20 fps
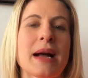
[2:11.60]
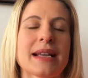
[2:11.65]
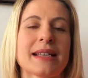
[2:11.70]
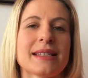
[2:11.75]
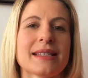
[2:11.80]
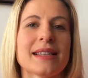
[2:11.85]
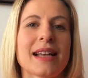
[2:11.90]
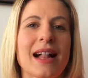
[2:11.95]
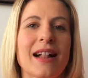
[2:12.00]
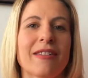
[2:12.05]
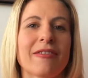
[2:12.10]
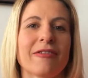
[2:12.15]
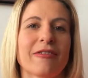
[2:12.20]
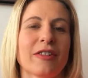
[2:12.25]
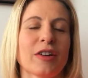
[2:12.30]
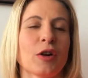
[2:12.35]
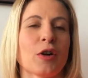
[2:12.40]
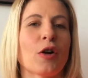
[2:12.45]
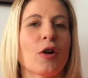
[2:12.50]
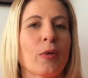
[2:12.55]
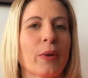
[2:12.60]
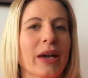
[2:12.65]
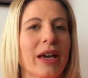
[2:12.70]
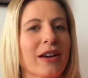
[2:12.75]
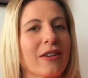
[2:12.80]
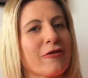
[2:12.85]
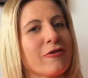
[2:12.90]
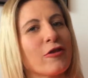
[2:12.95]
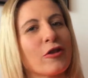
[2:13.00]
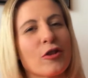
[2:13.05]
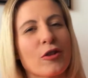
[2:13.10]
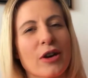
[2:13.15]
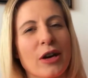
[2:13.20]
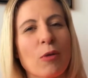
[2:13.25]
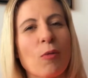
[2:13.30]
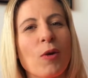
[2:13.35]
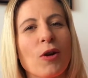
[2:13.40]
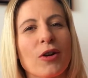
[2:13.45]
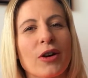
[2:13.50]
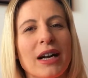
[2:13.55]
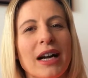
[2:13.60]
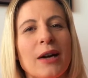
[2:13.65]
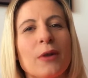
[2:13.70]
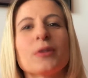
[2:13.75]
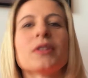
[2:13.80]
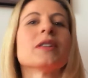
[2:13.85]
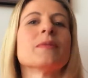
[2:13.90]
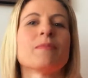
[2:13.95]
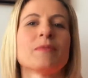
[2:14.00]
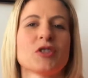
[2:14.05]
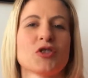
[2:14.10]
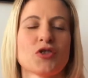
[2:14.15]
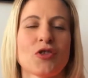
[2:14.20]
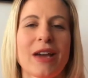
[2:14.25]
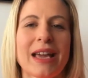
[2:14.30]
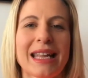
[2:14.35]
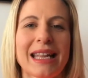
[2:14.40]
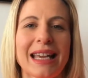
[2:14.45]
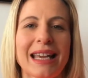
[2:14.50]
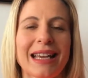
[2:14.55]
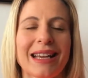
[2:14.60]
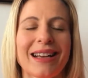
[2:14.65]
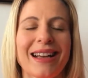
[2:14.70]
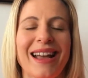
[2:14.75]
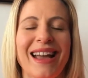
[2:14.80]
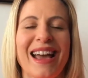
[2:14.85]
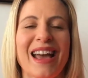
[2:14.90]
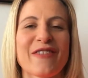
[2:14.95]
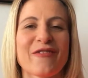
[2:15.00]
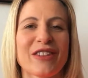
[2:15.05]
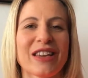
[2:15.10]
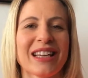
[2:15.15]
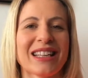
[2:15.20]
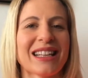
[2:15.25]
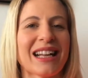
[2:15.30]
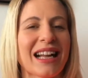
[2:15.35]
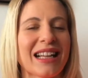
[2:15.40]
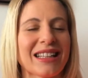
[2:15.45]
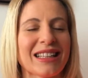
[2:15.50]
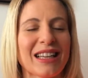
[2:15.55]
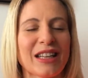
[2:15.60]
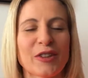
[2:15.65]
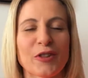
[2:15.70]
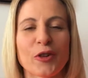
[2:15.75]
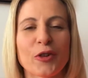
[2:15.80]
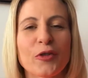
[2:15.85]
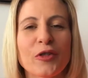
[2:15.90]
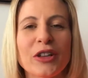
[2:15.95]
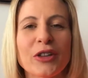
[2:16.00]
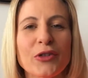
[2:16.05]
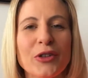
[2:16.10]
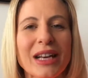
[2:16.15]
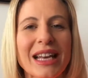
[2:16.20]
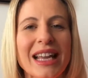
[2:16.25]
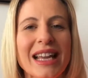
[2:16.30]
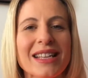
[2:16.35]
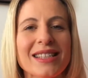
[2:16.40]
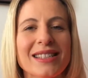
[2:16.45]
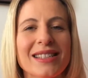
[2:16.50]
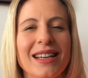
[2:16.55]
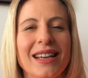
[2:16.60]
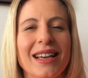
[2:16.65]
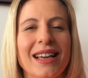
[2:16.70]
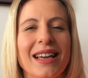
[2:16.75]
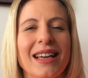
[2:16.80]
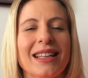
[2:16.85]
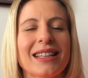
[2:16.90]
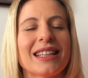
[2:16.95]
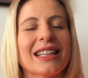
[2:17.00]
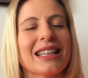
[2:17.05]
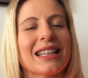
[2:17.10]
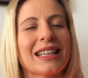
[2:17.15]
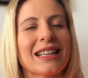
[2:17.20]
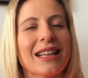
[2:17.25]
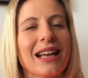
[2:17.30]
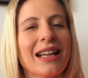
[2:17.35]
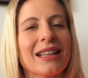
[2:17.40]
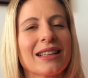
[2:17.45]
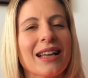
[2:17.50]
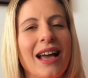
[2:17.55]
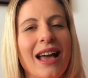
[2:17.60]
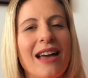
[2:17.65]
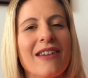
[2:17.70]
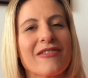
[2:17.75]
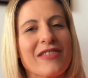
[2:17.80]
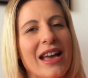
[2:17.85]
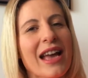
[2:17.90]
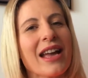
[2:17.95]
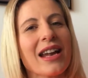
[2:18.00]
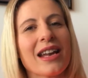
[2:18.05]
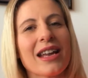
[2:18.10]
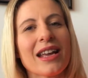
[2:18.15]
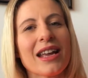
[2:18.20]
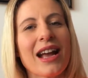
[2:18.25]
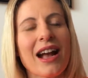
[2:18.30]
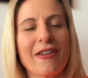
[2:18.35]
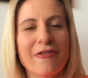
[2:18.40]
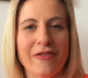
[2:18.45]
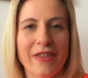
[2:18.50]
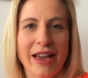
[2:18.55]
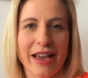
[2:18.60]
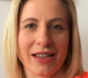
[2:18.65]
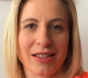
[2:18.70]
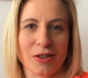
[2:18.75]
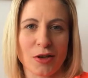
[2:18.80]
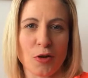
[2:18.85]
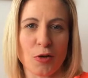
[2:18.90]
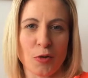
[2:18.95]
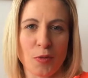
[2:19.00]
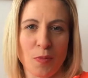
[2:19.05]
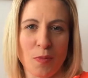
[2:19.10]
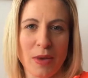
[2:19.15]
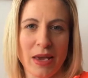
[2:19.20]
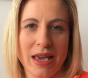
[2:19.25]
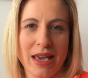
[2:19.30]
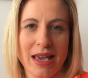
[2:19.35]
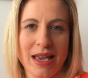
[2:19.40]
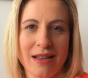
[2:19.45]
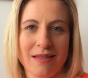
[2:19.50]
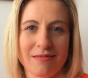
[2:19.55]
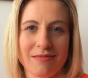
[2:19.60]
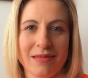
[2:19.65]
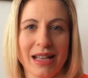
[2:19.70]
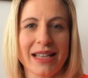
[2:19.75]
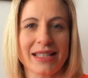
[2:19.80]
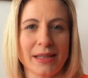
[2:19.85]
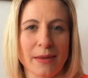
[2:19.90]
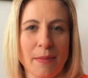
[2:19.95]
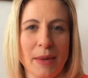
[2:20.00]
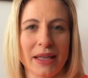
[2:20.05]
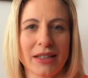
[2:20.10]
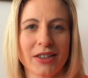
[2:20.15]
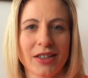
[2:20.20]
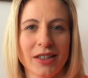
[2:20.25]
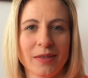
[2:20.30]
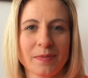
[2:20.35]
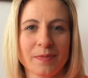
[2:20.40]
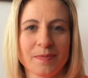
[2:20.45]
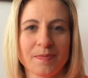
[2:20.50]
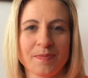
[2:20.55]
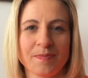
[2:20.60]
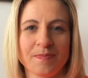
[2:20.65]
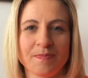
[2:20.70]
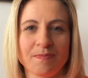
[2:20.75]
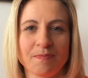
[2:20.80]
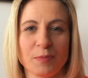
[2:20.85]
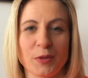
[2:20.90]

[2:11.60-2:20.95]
myself going for a workout, training, having that endorphin release, did that have any effect on me as a mother?